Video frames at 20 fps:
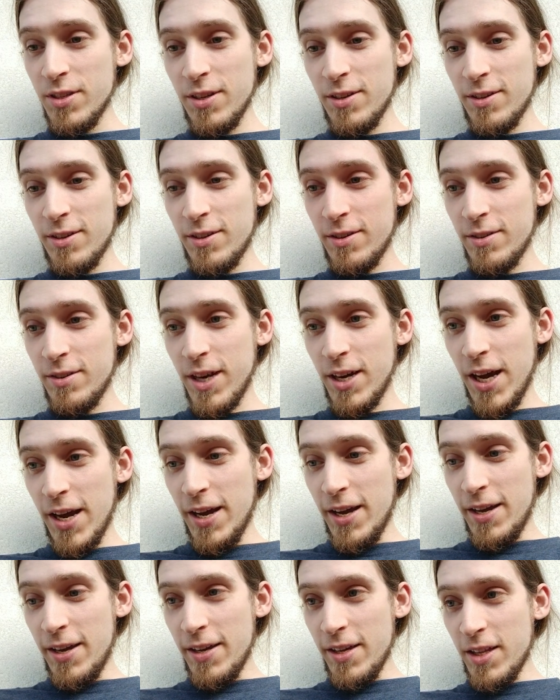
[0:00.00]

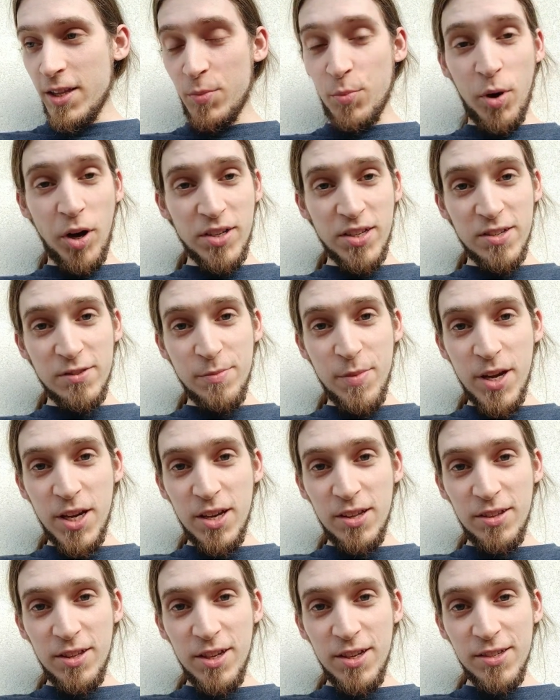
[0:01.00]
The process of
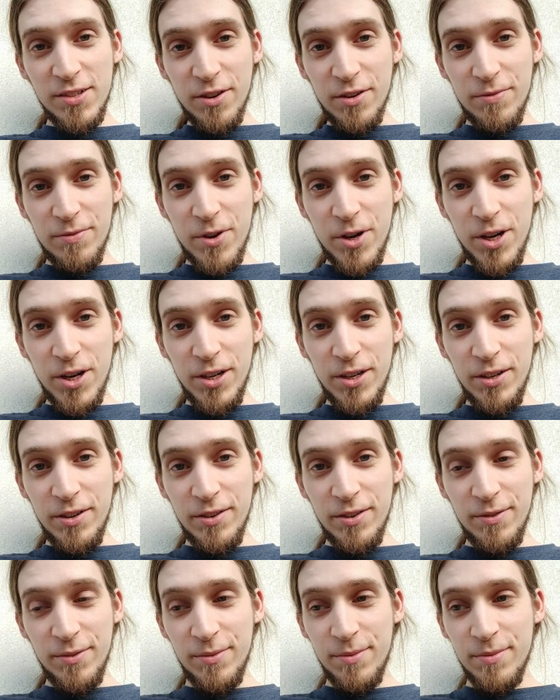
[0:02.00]
making these are very
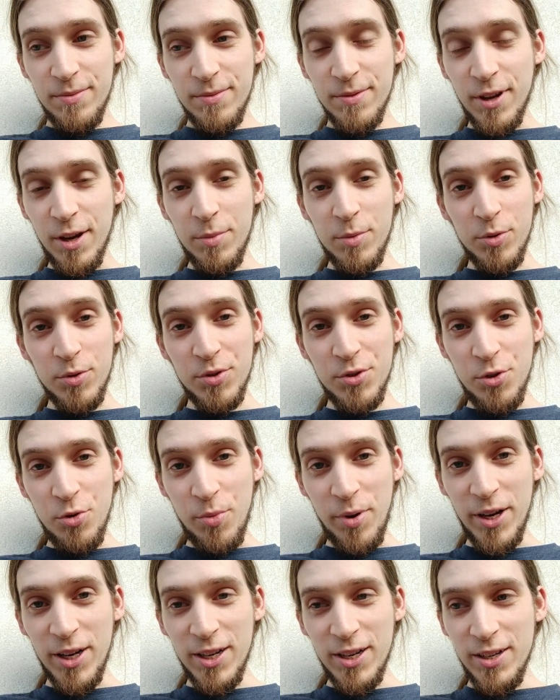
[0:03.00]

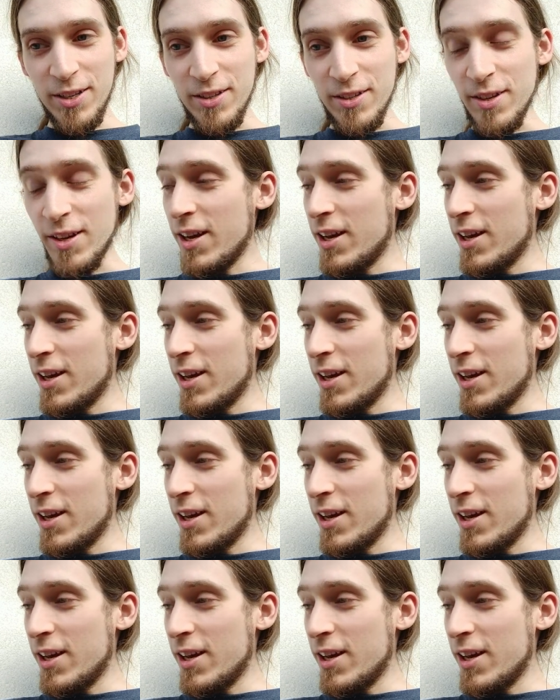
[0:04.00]
time-consuming, and